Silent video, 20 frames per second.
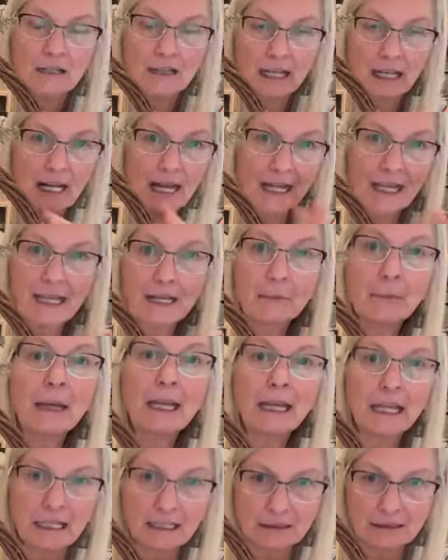That I got to
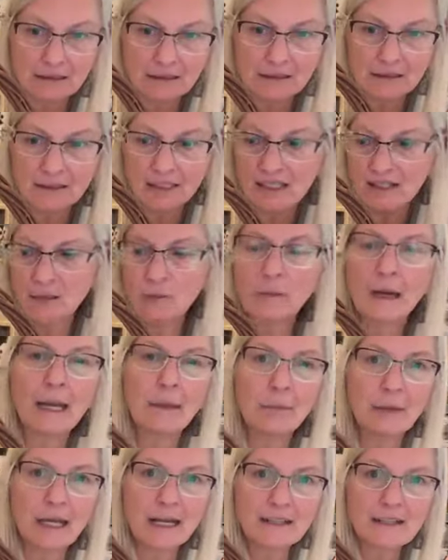make it. These are
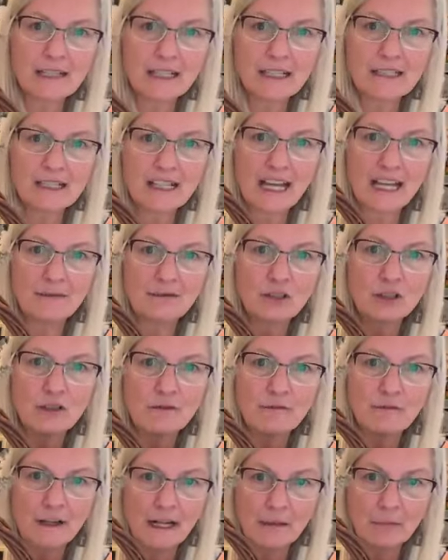my baskets. I have to
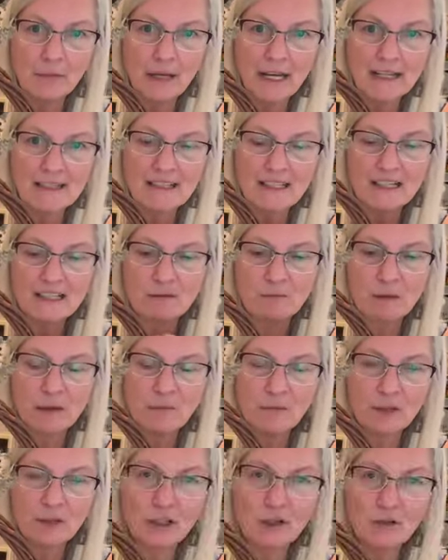go find baskets,
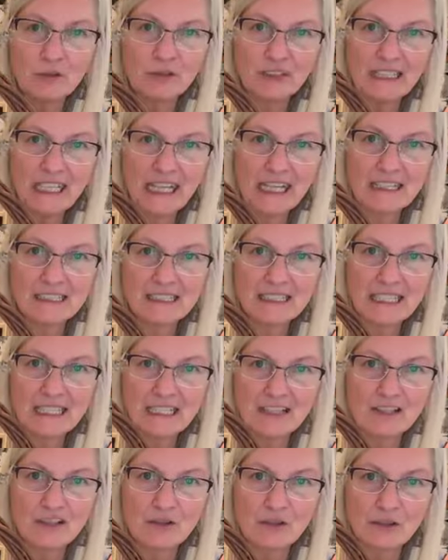going to go to an
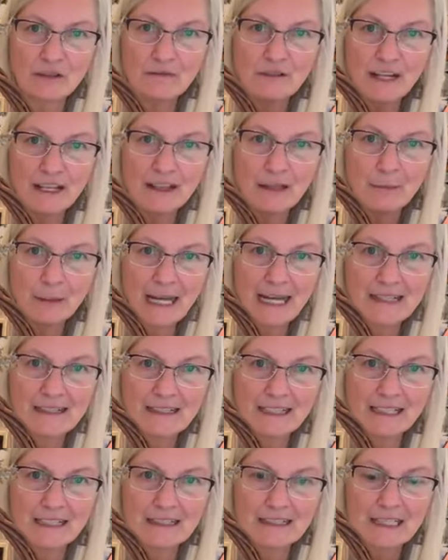antique store and find the
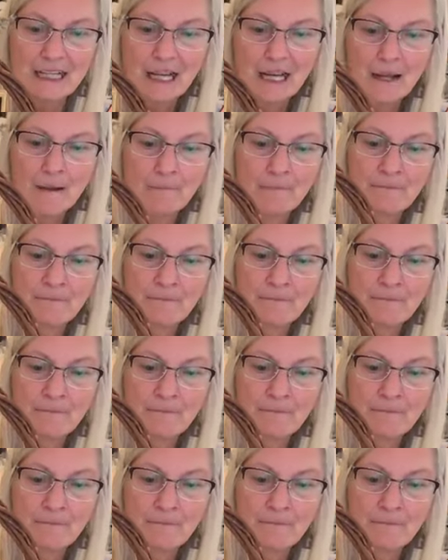baskets.